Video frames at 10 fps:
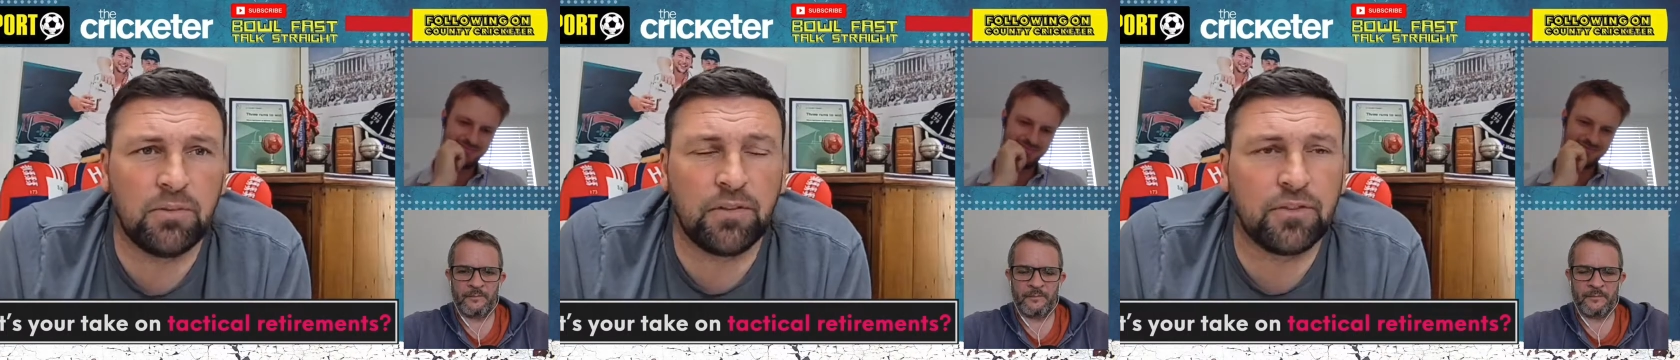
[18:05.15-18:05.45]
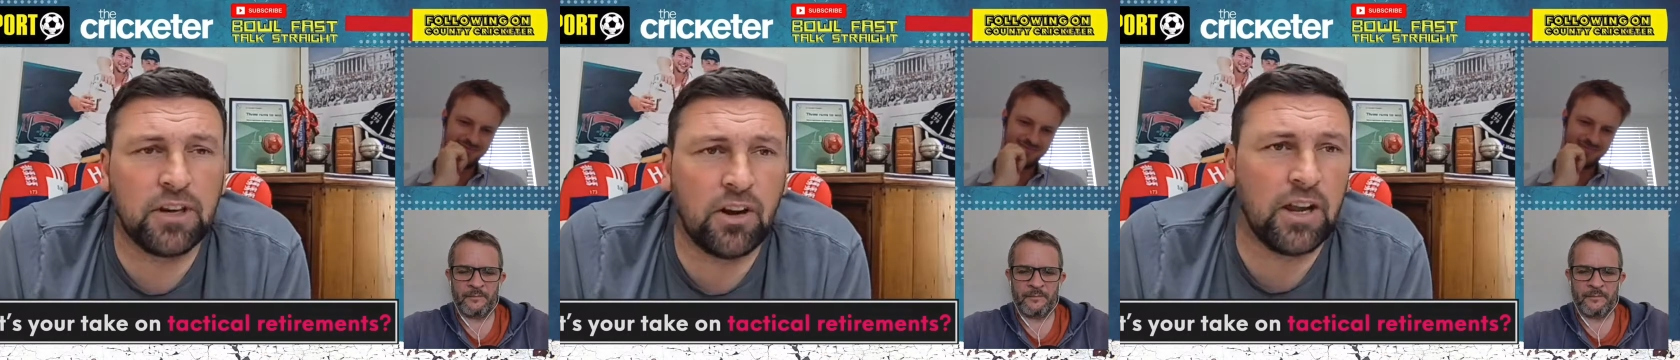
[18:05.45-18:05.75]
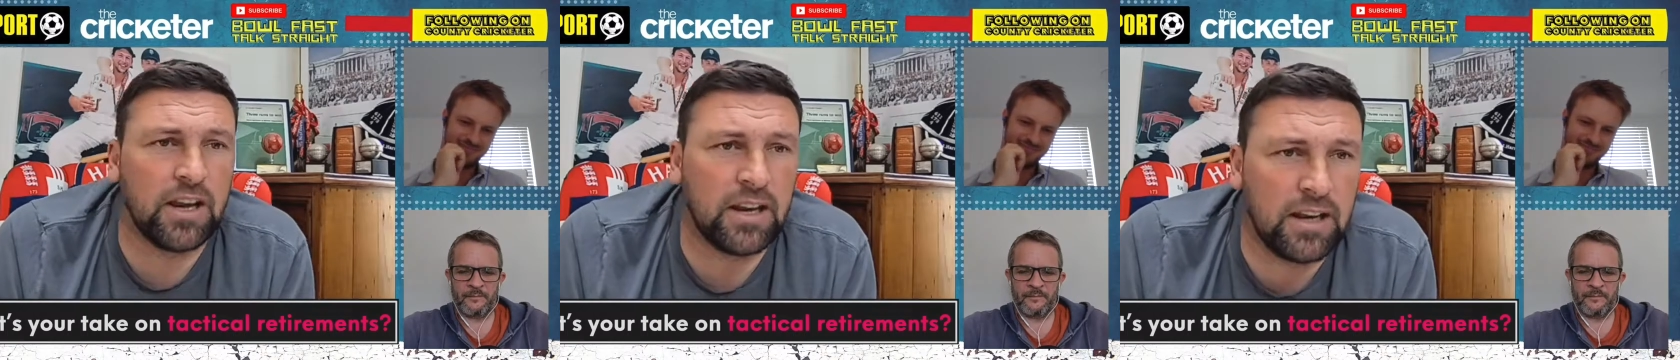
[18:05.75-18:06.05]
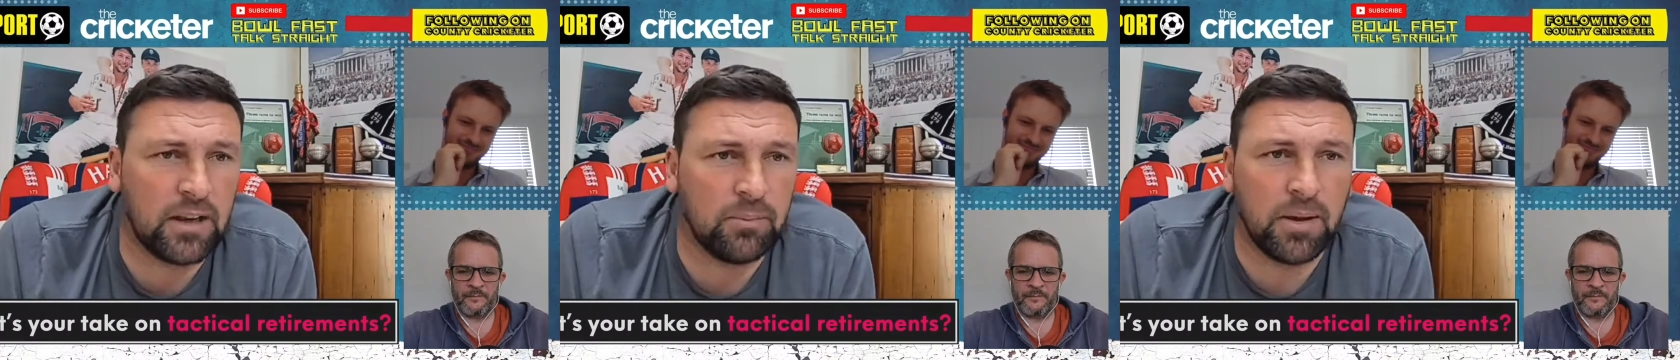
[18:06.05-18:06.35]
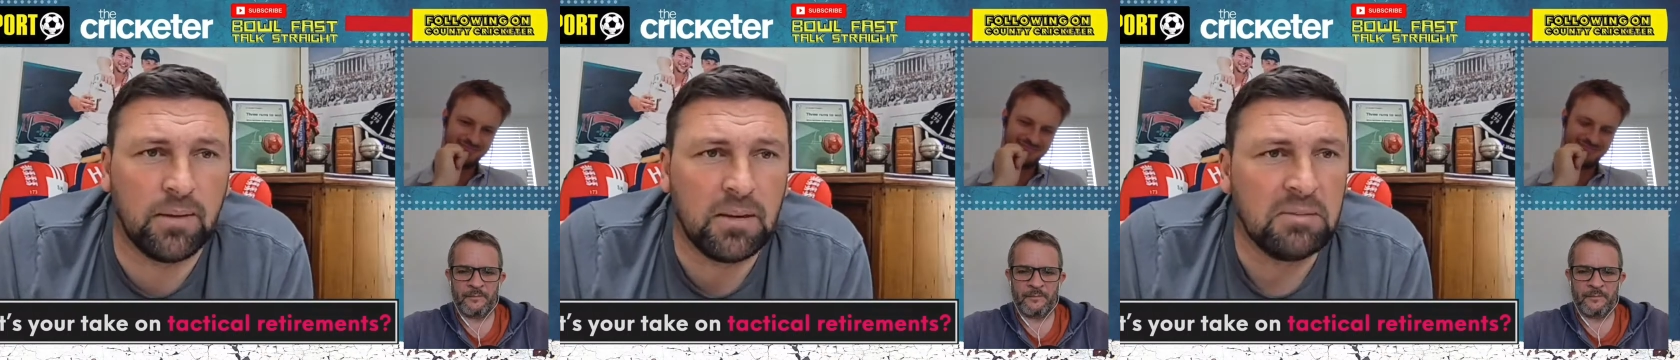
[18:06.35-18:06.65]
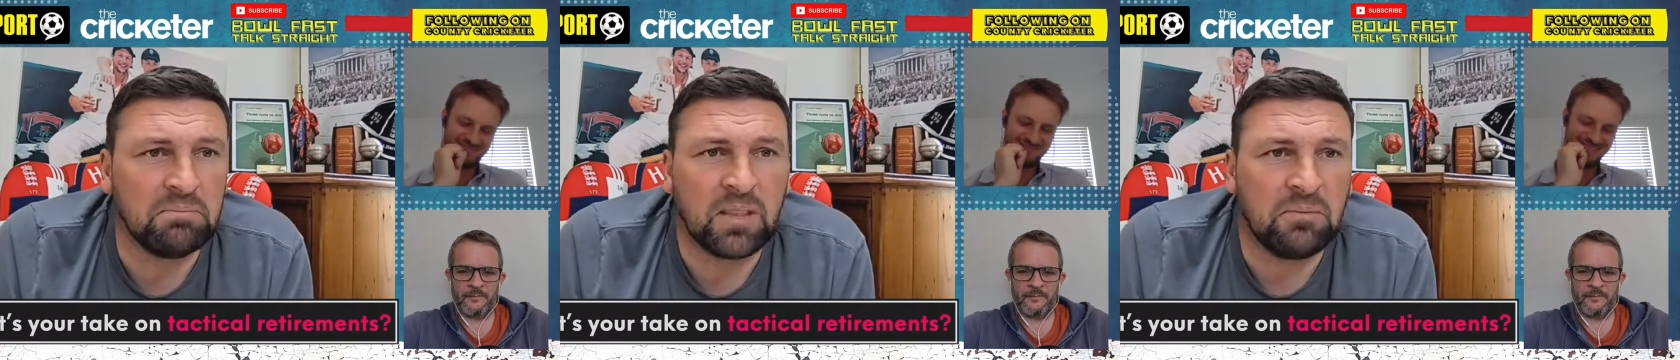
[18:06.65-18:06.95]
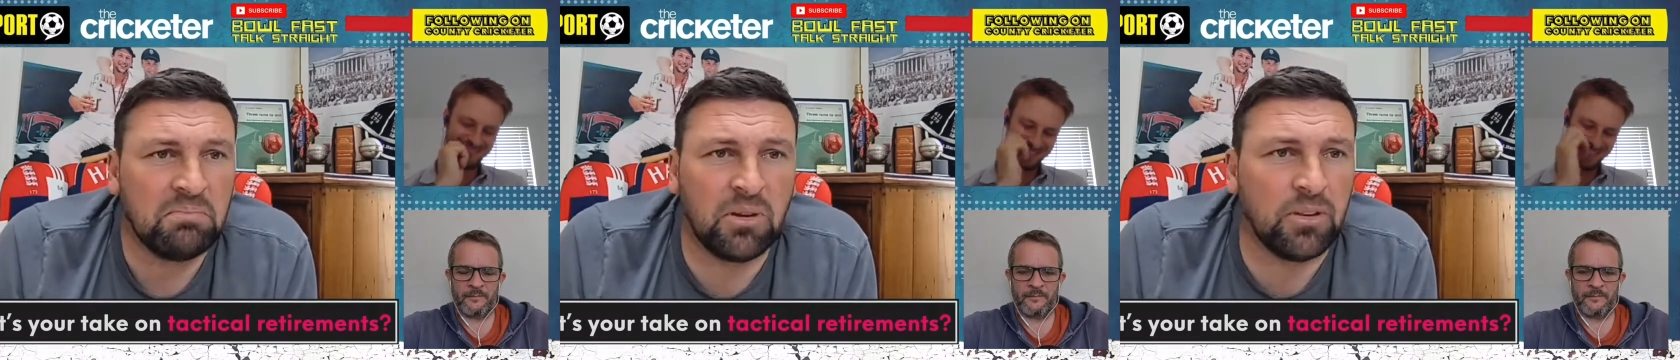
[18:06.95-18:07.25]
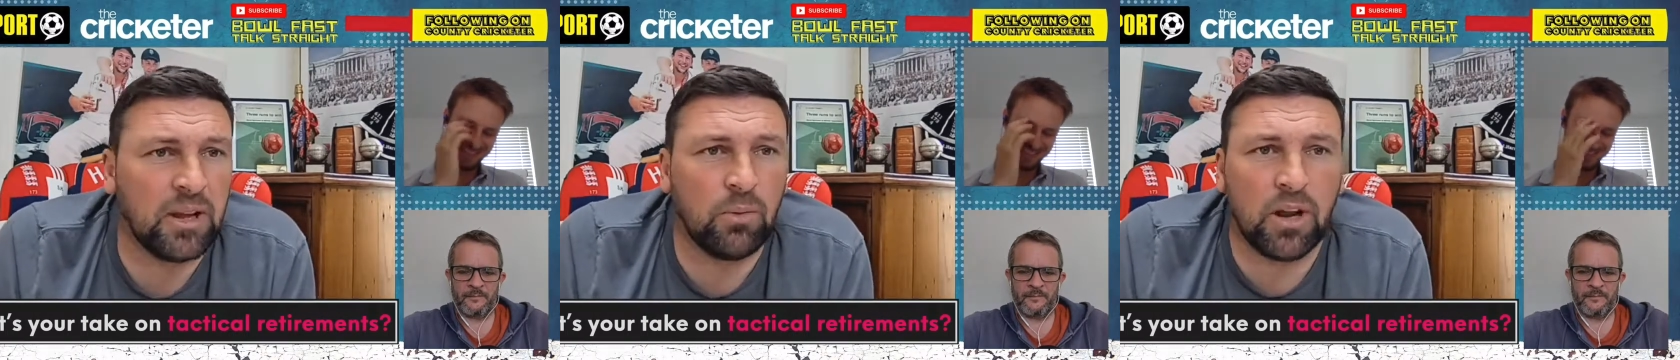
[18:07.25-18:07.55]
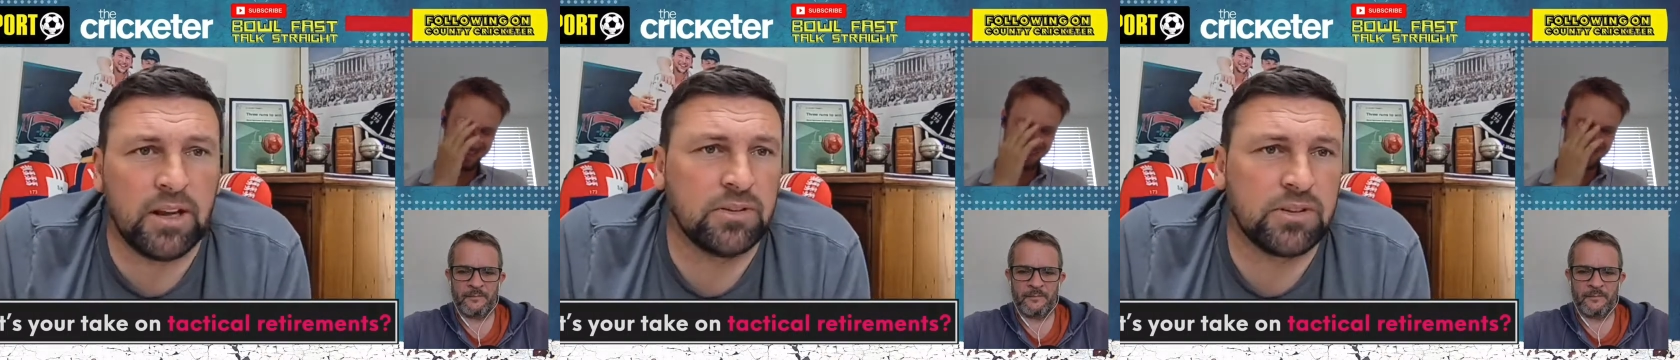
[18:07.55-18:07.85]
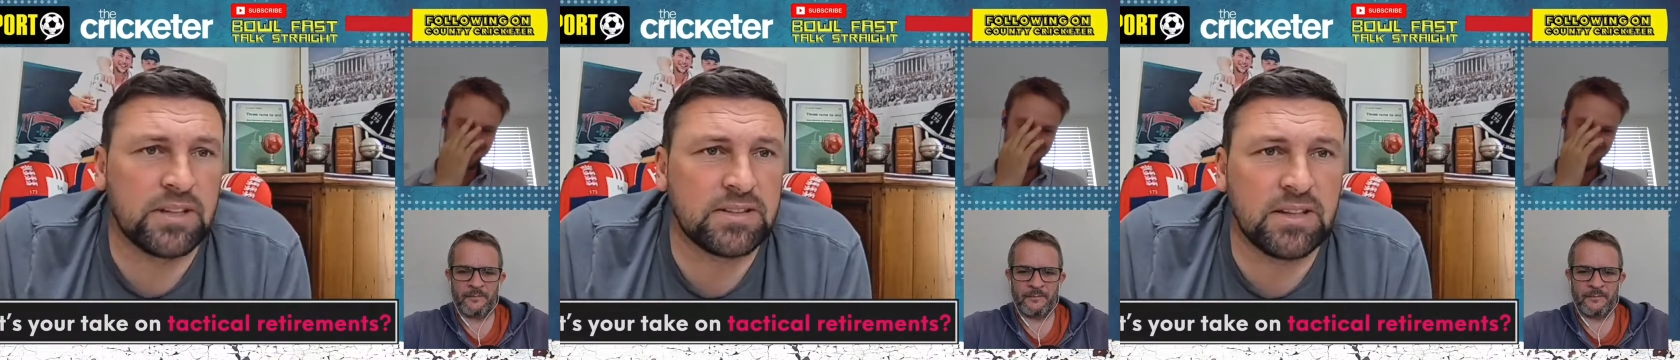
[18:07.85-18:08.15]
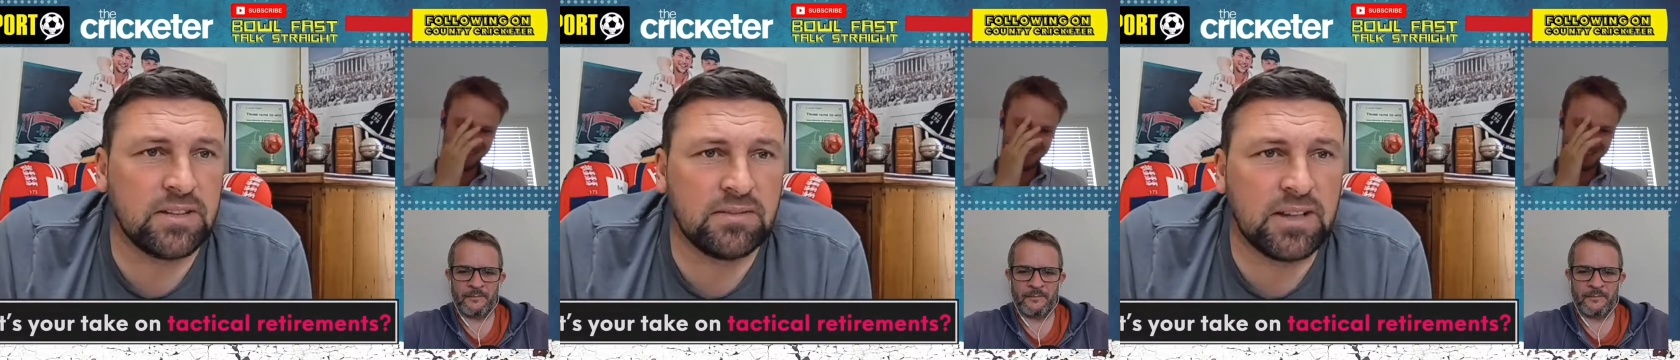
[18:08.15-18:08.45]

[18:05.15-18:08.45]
Speaker 1: The referee got in a little bit, but they weren't interested.